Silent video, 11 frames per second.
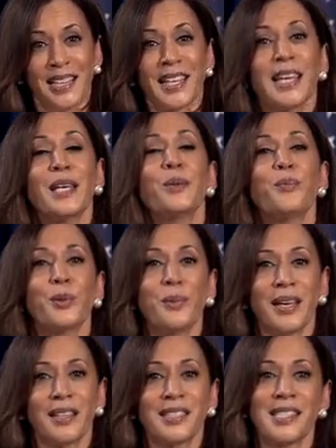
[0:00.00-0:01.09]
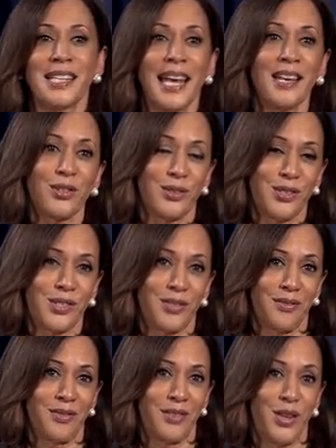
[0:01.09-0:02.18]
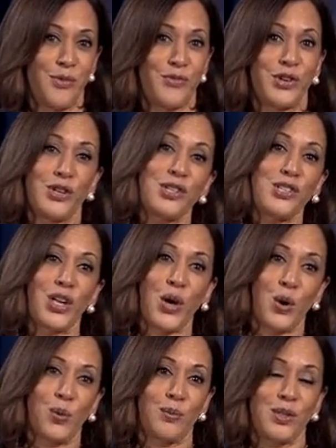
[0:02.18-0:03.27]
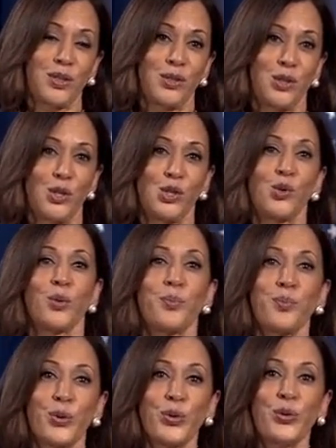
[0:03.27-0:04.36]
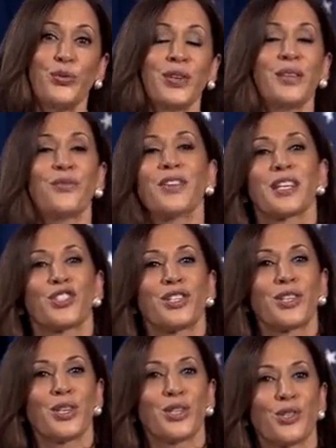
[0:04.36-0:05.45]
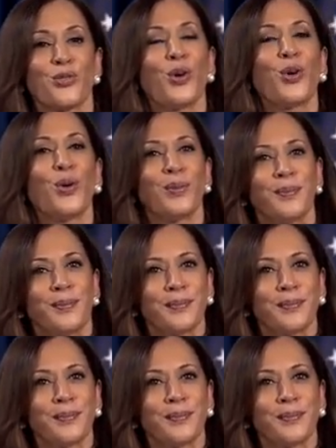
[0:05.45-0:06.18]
They implemented standards for nursing homes to improve infection control.